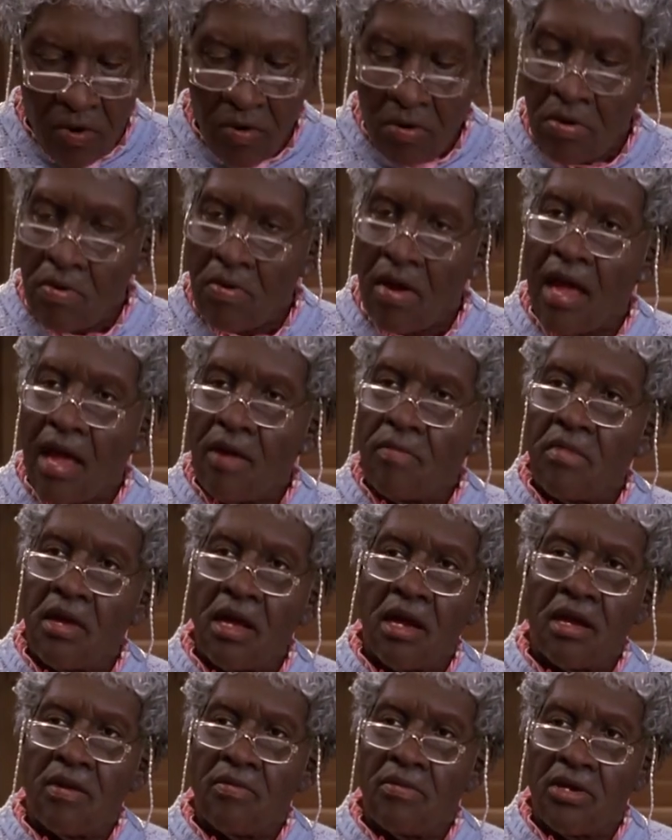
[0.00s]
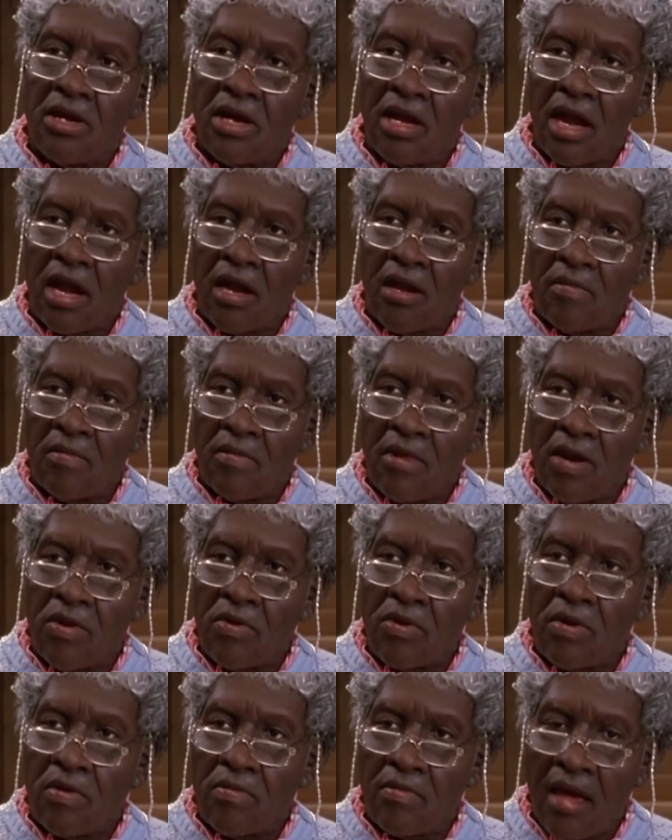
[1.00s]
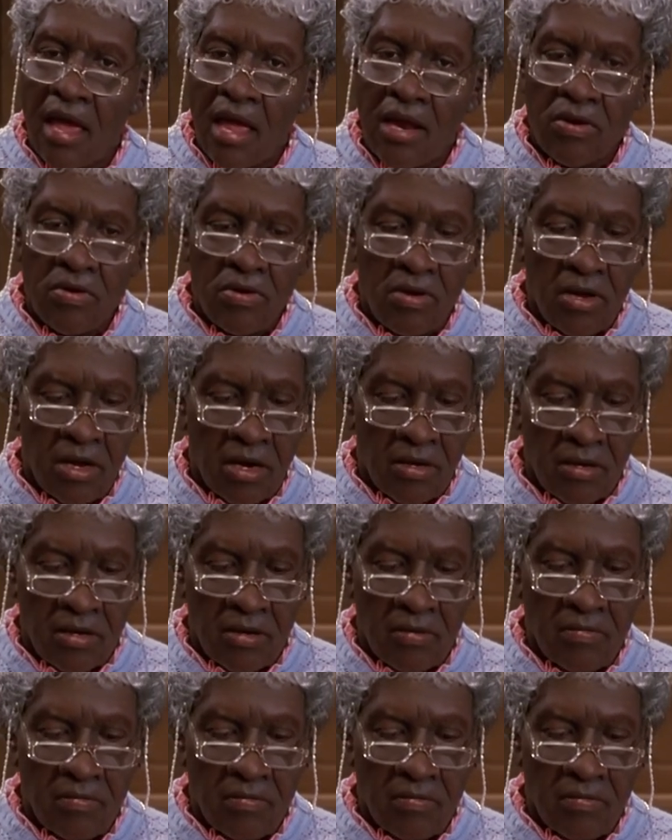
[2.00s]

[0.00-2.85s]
Only white man ever did that to me was Mike Douglas.